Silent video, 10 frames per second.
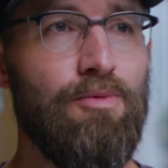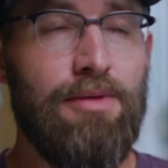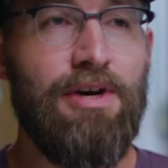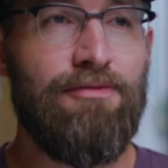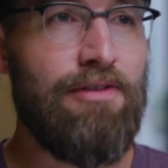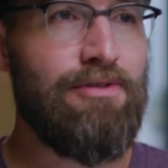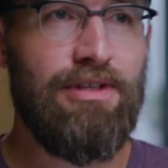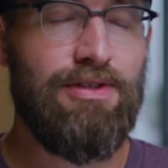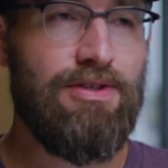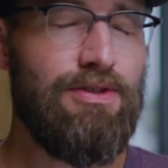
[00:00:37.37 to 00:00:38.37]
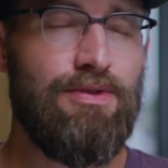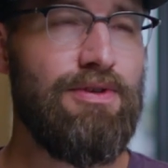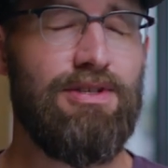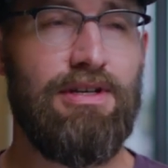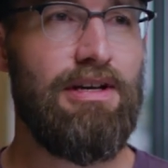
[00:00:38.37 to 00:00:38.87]
One of my favorite things to do
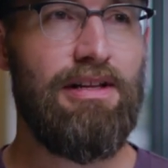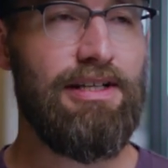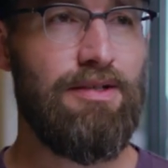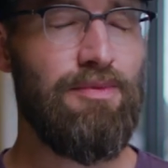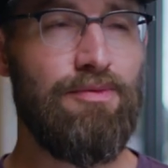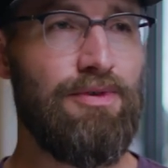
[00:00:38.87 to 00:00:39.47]
is I like to meet